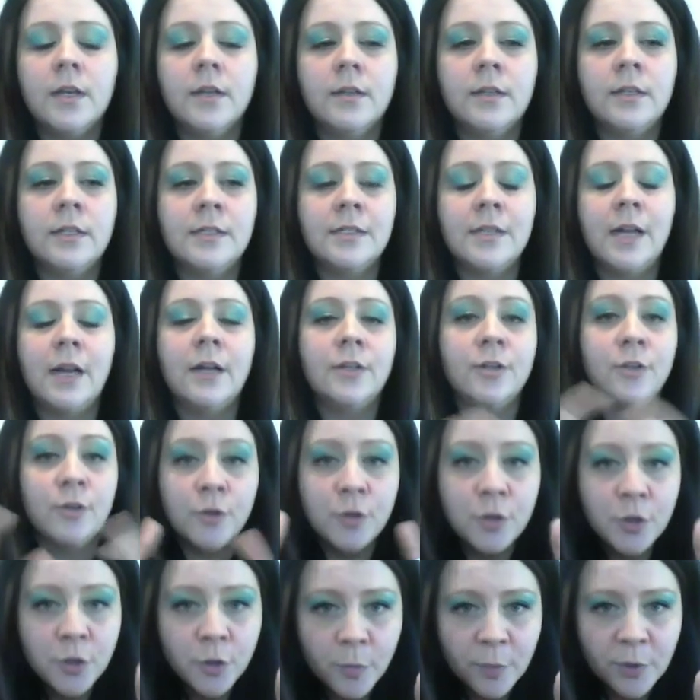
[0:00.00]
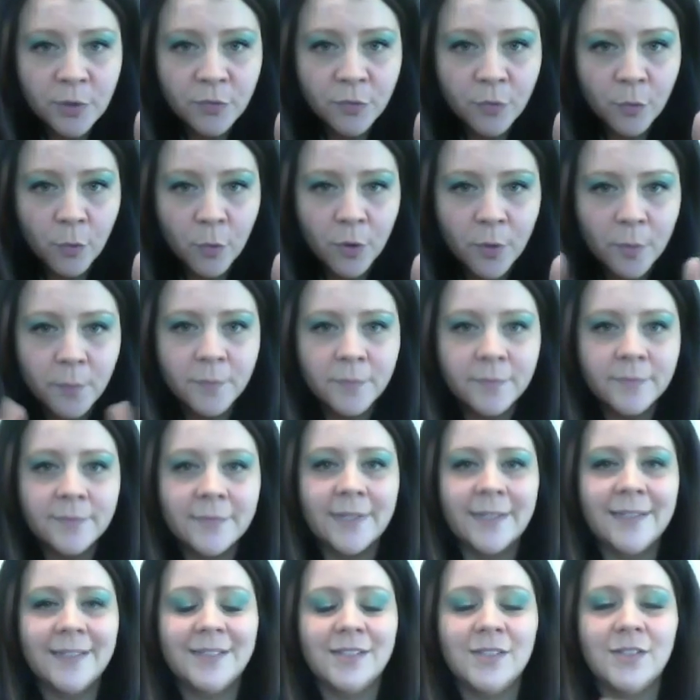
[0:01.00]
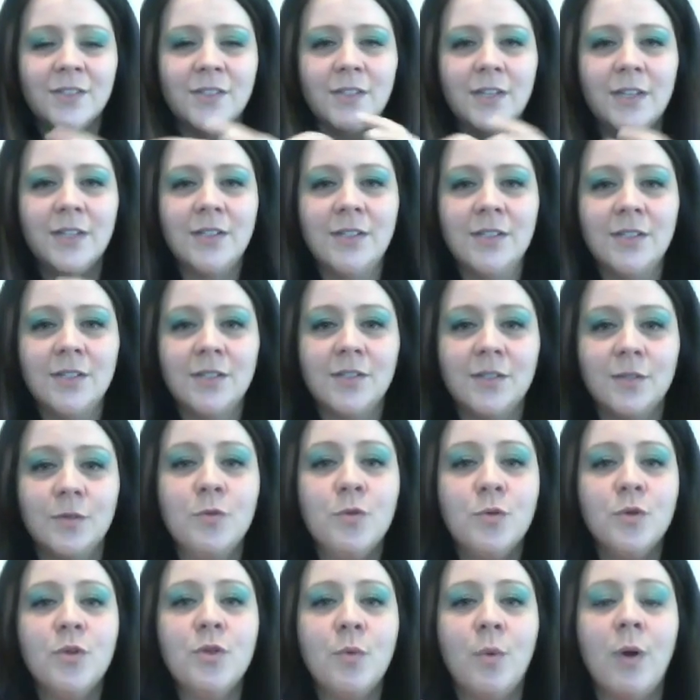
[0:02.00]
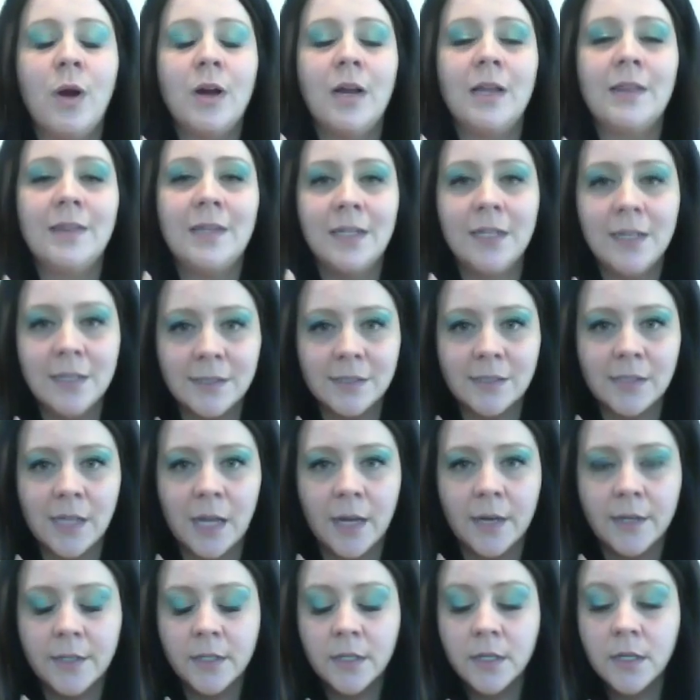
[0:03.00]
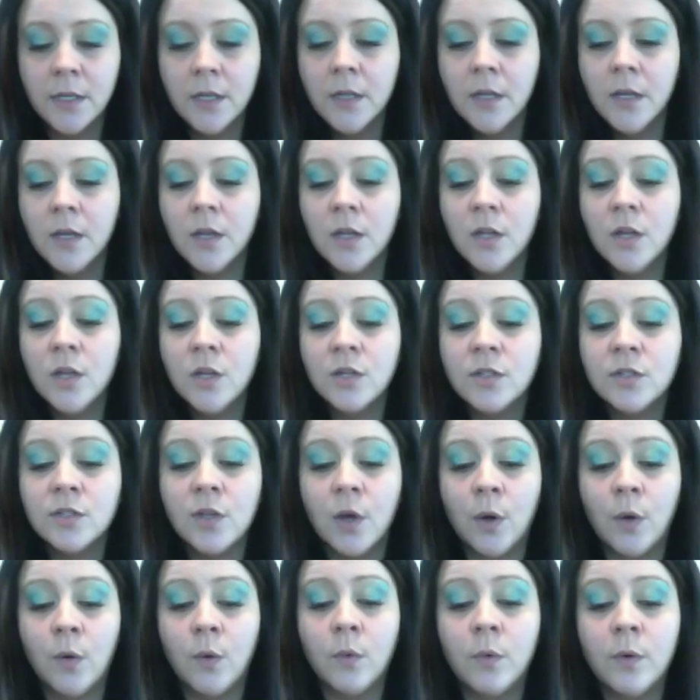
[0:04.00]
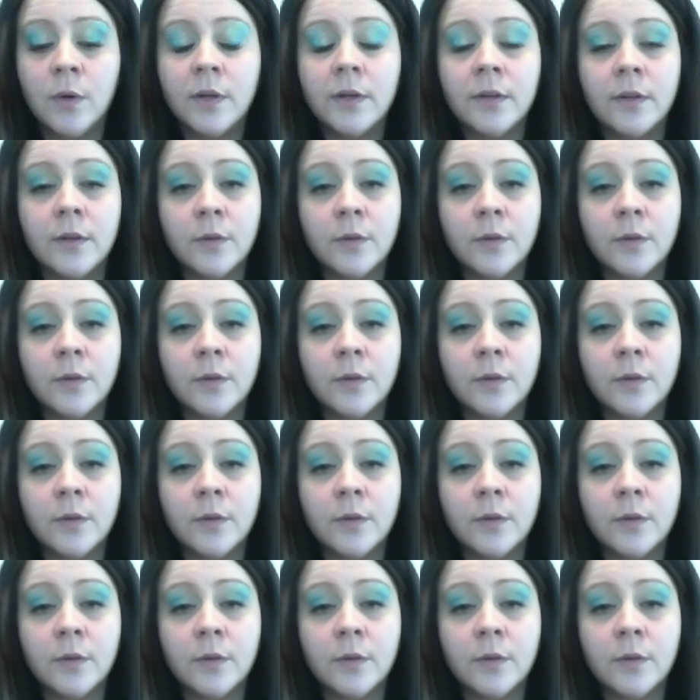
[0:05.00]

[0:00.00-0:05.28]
It's not your human form, it's who you are on the inside. So